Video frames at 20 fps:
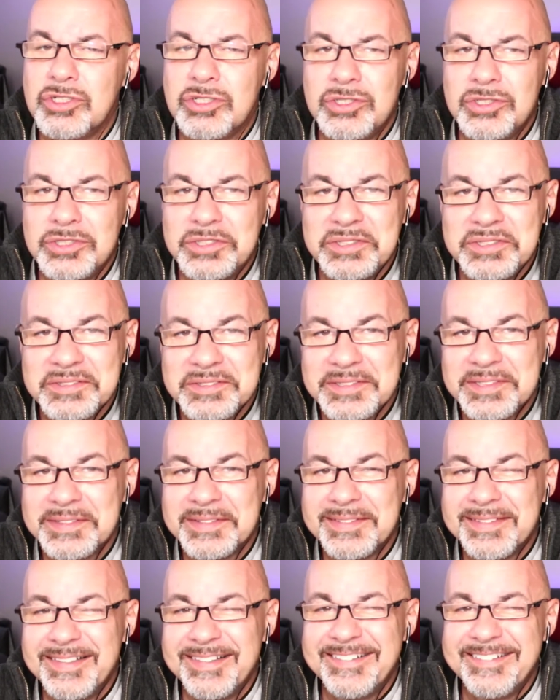couldn't
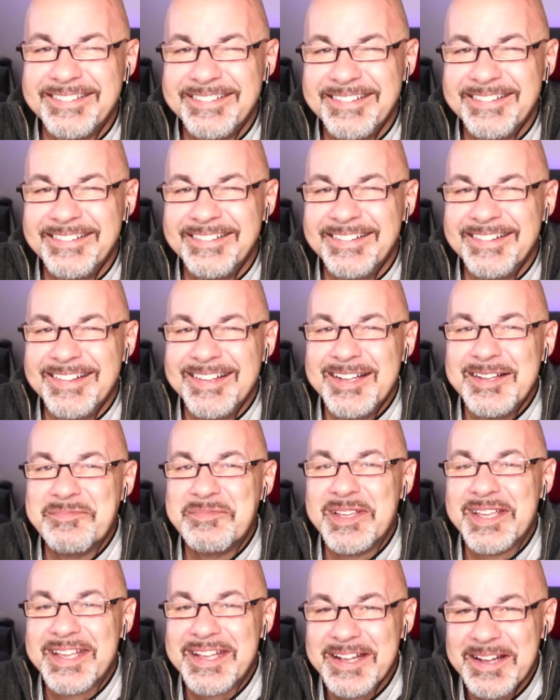
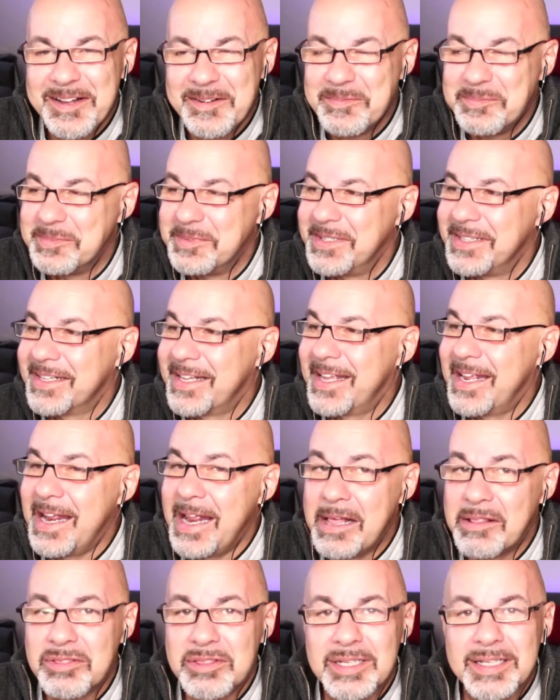become a
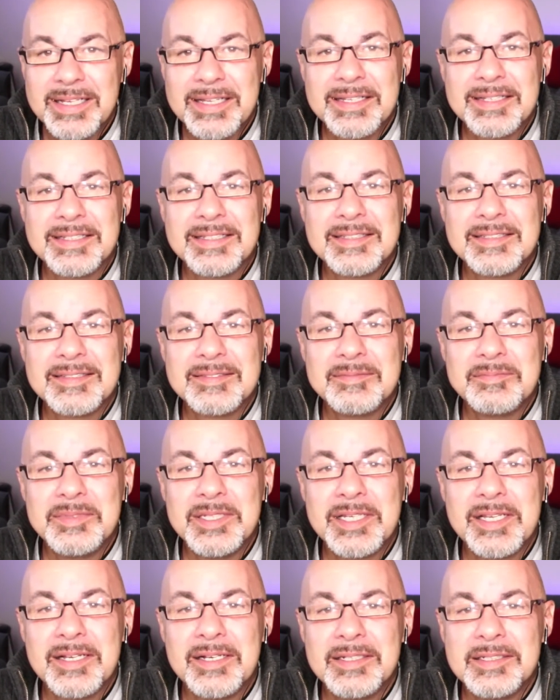Catholic
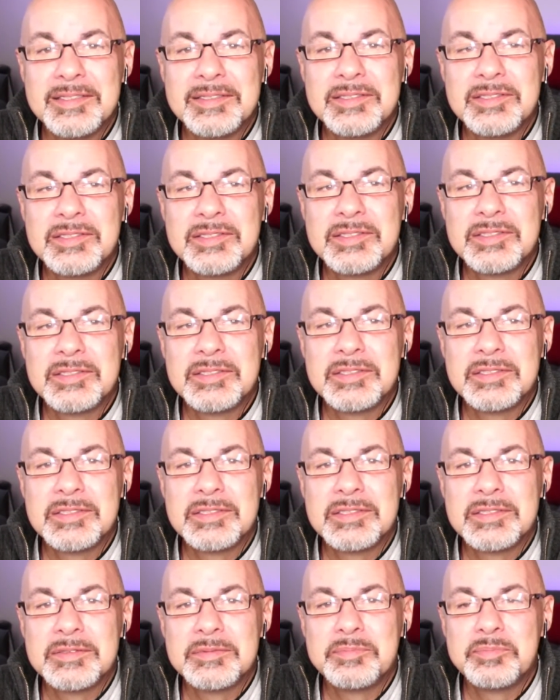
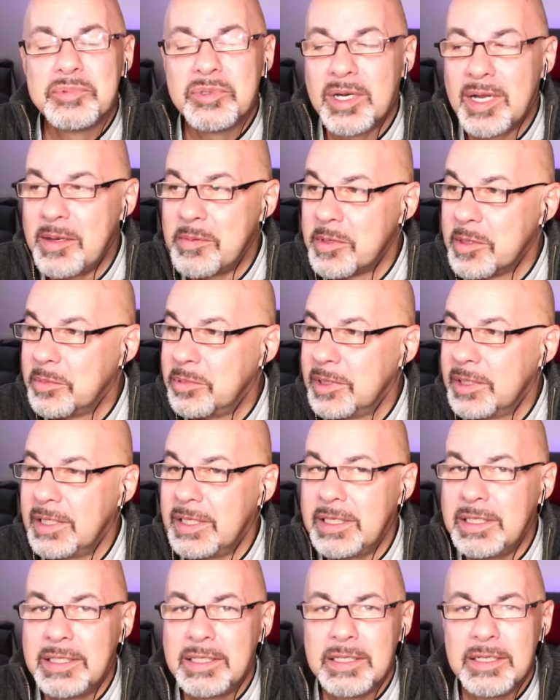because
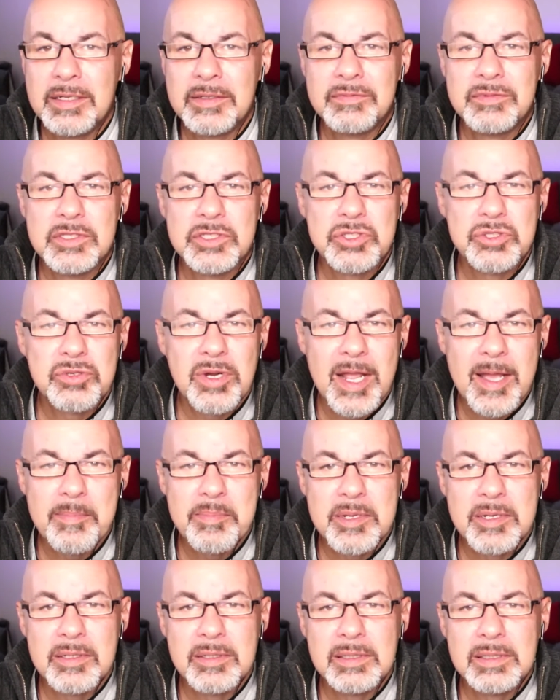probably of the
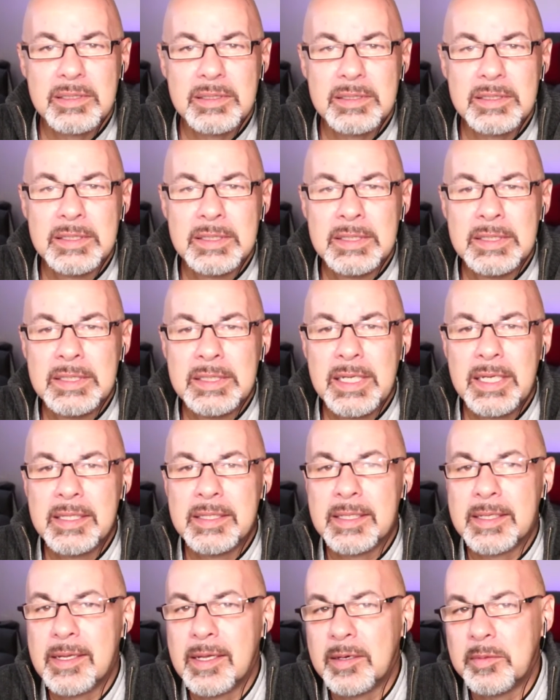shrapnel and
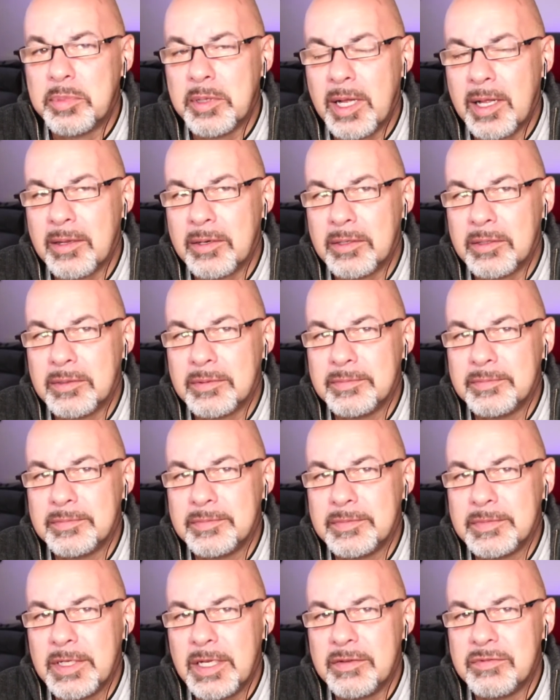the gunpowder
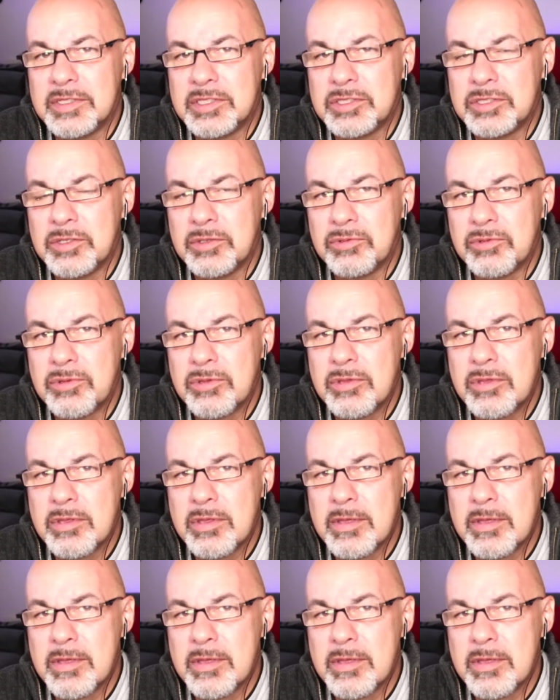of his youth.